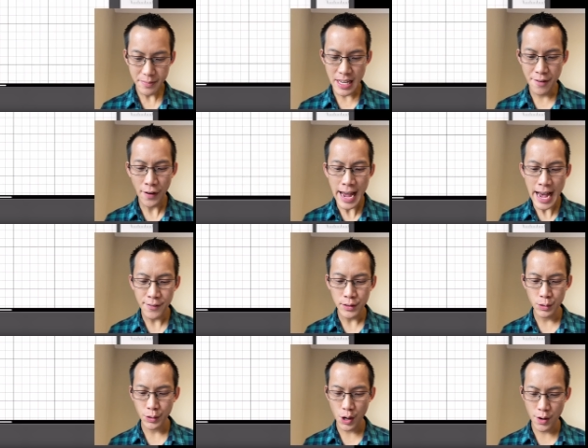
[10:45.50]
If I have a
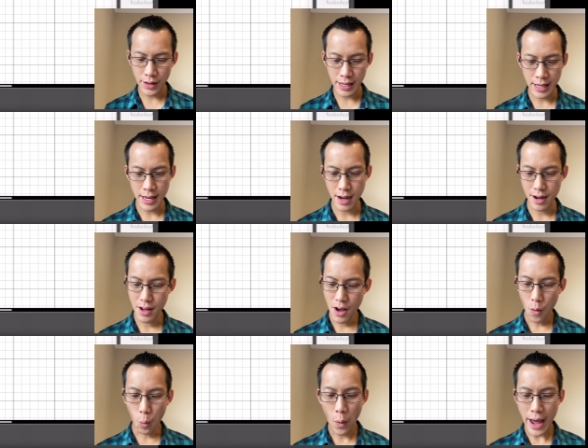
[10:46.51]
look over here,
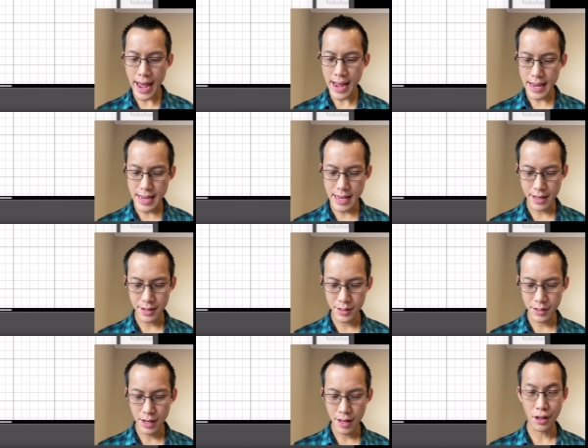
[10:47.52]
where
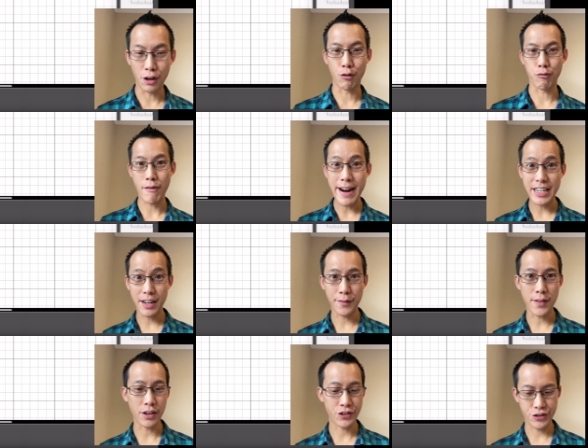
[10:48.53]
is the gradient
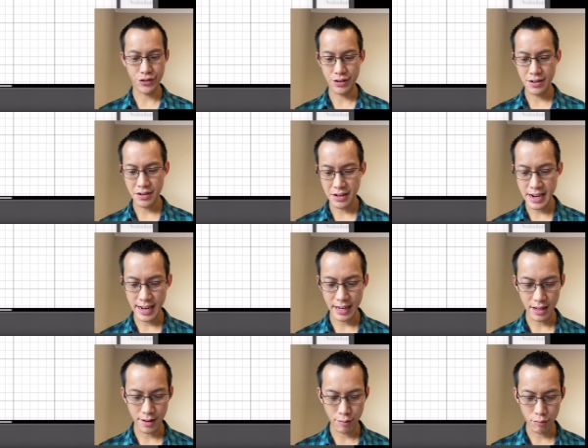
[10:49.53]
function
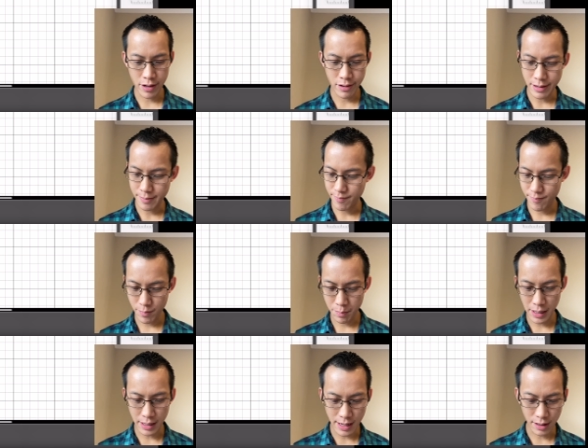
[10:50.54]
negative? Well, I
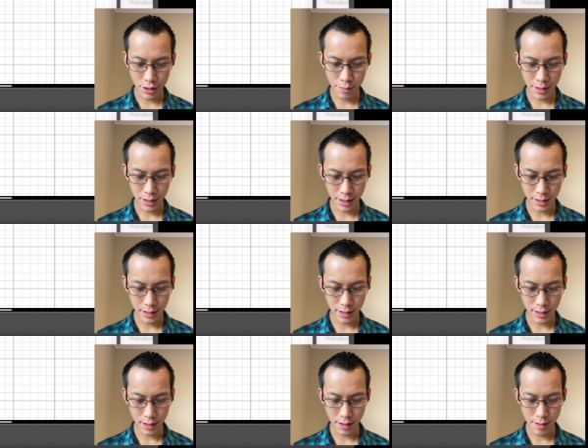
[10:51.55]
pick yellow because
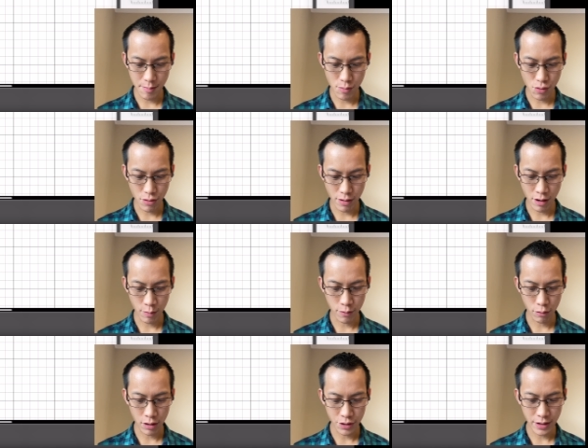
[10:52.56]
it's a more helpful
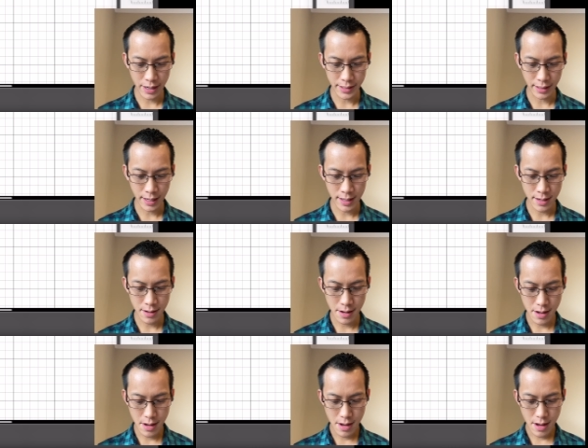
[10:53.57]
contrasting color.
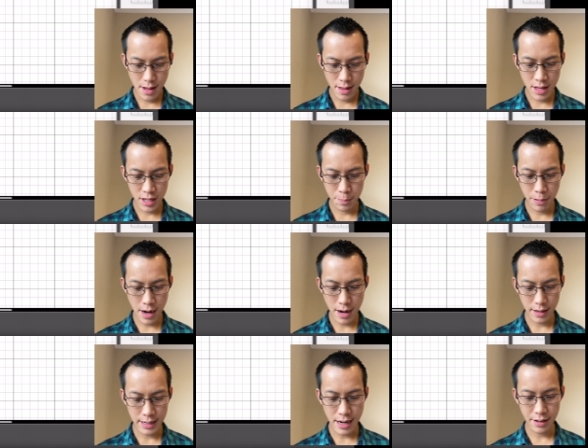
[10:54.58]
This
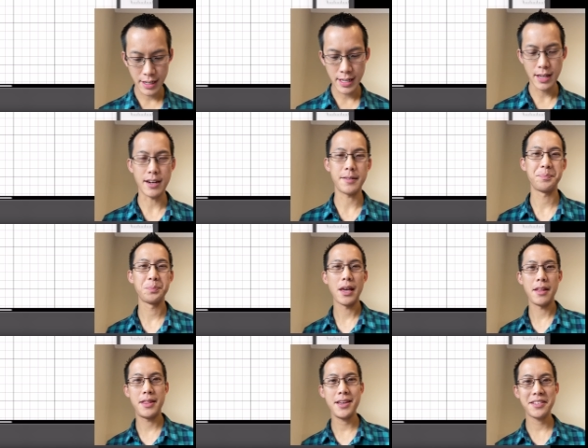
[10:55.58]
part down here,
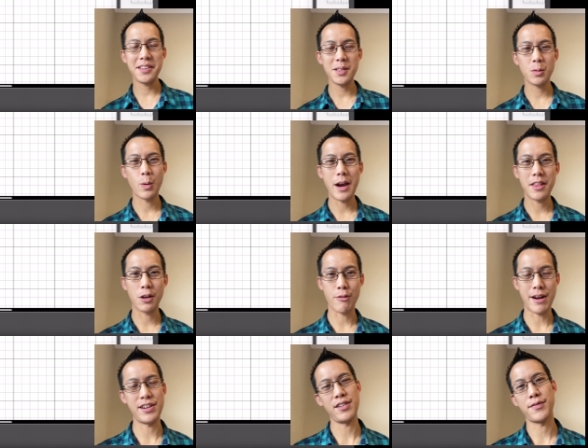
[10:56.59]
this is where the
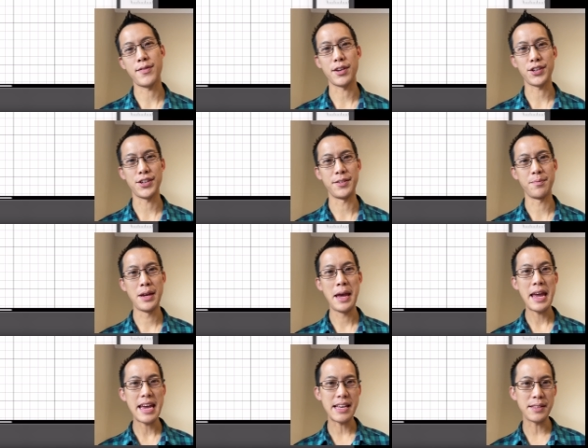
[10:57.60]
gradient function
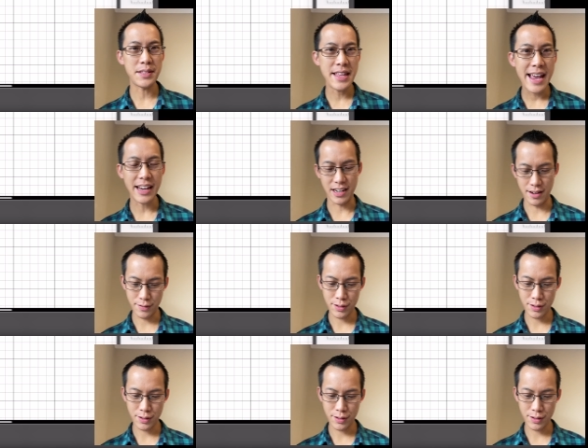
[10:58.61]
is negative.